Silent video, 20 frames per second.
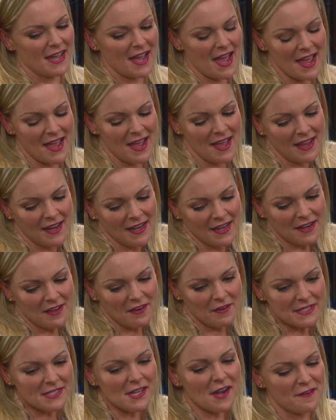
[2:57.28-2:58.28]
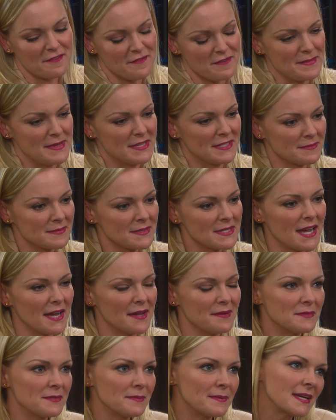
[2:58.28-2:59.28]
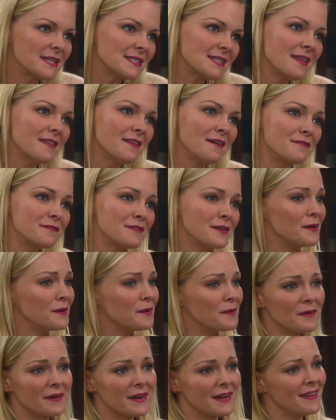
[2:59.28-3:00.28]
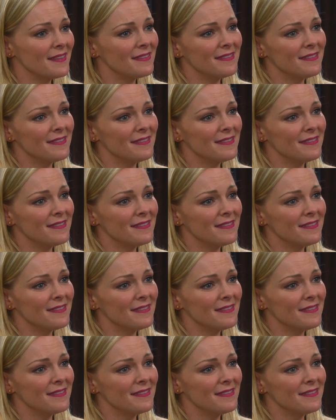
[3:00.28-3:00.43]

I, I, you know, it's hard for me sometimes because I love you and I